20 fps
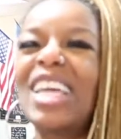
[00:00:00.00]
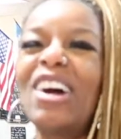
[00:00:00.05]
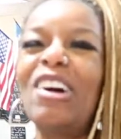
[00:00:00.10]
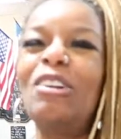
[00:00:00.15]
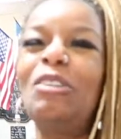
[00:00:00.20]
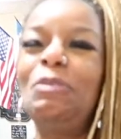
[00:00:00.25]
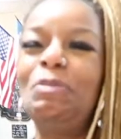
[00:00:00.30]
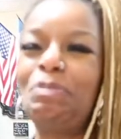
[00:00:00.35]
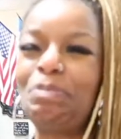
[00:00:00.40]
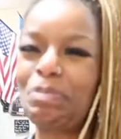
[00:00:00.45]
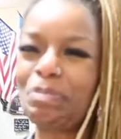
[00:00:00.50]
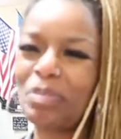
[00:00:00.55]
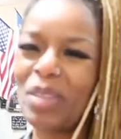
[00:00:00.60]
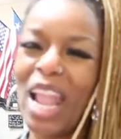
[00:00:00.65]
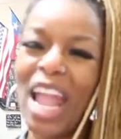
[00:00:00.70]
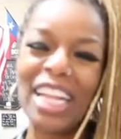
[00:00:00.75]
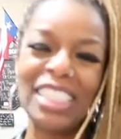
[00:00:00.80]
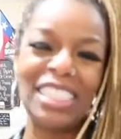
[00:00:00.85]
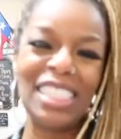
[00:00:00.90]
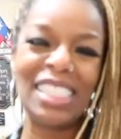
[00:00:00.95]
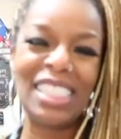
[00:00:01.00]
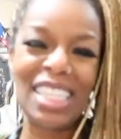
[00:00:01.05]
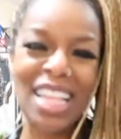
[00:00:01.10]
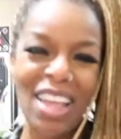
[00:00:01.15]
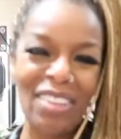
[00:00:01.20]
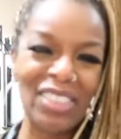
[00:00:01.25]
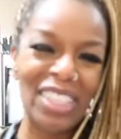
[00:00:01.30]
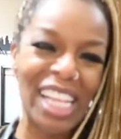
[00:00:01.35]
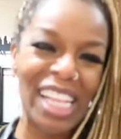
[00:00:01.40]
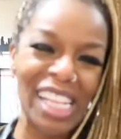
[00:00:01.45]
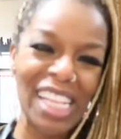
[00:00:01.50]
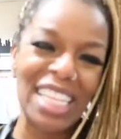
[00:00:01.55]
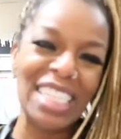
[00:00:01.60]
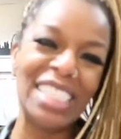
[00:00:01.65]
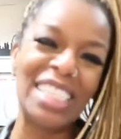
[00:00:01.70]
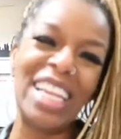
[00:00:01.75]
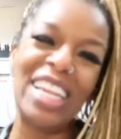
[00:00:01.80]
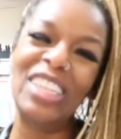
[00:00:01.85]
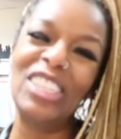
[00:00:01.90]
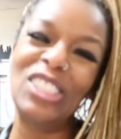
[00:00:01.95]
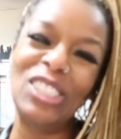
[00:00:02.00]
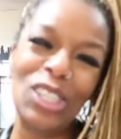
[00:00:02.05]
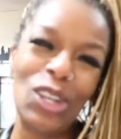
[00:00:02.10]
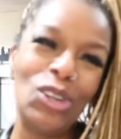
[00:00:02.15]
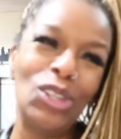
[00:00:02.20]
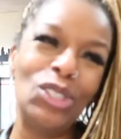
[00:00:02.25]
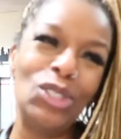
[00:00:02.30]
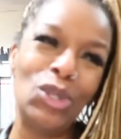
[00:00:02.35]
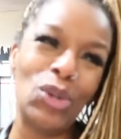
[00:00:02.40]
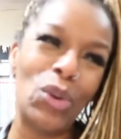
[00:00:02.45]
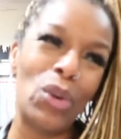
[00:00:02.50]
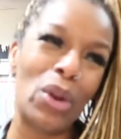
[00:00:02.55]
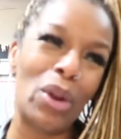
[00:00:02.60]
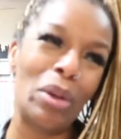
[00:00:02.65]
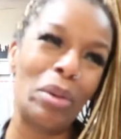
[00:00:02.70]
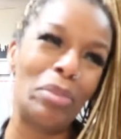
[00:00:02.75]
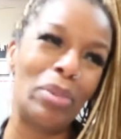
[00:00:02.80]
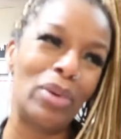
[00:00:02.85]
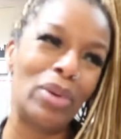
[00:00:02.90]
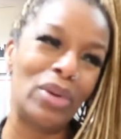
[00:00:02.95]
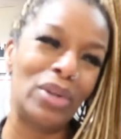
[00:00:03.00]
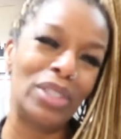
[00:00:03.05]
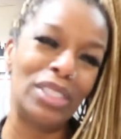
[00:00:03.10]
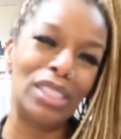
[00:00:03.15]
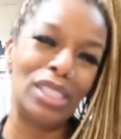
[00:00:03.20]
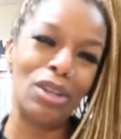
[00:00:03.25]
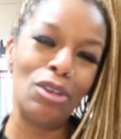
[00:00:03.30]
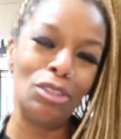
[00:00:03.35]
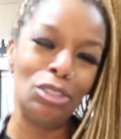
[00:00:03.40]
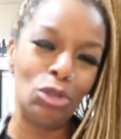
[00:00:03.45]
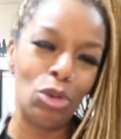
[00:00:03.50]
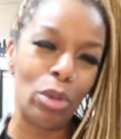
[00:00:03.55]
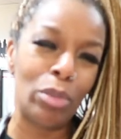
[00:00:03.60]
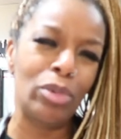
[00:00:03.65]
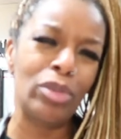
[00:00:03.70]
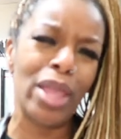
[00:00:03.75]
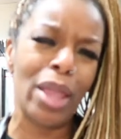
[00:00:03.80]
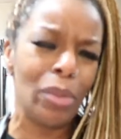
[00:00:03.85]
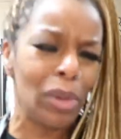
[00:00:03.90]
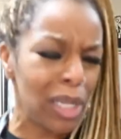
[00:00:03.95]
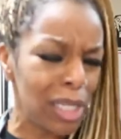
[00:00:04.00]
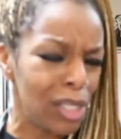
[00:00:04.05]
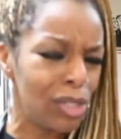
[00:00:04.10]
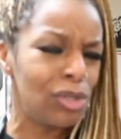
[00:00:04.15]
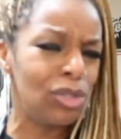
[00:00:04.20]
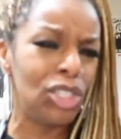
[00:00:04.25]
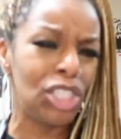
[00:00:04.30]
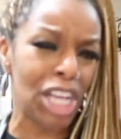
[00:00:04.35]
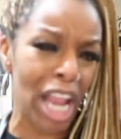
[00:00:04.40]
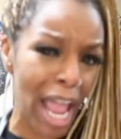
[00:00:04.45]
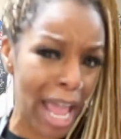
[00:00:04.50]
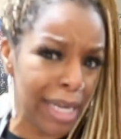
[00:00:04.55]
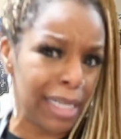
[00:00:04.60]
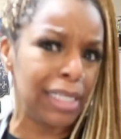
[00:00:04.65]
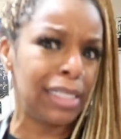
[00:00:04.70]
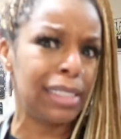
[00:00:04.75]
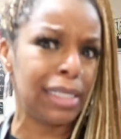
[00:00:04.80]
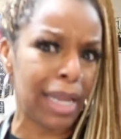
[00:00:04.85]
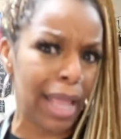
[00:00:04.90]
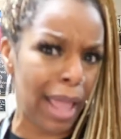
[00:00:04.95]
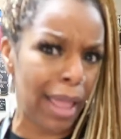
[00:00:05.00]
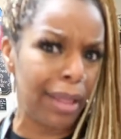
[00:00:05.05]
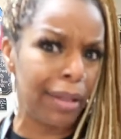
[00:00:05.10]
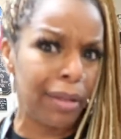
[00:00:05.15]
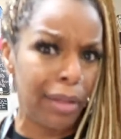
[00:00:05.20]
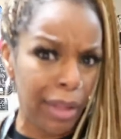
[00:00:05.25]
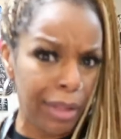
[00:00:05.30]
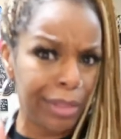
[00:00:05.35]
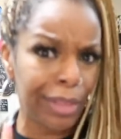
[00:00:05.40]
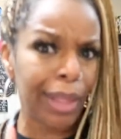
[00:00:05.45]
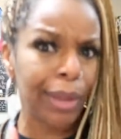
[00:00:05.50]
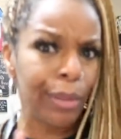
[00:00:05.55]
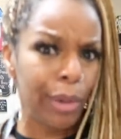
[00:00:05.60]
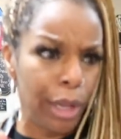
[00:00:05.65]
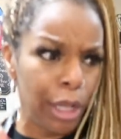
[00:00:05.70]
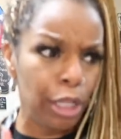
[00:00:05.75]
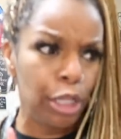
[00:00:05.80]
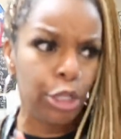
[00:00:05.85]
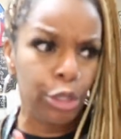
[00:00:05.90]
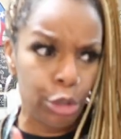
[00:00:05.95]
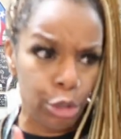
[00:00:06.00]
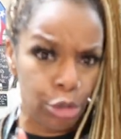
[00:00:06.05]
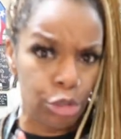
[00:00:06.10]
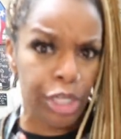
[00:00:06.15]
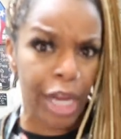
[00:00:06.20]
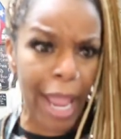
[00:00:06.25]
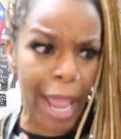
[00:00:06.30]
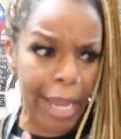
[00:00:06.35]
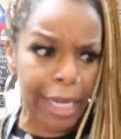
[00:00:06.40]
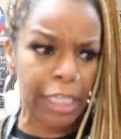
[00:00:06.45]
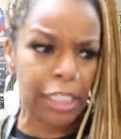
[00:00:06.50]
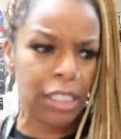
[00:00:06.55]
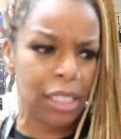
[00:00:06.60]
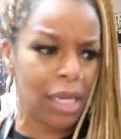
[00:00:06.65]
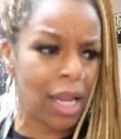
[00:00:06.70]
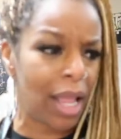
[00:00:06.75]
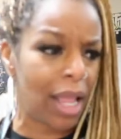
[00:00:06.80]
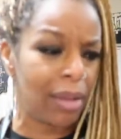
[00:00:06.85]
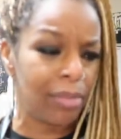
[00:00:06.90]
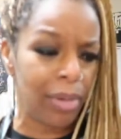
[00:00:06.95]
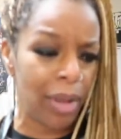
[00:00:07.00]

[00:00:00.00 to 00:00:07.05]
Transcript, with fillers: so I just love the kids. They are so adorable. So adorable. They were a little chatty today. They were a little chatty today,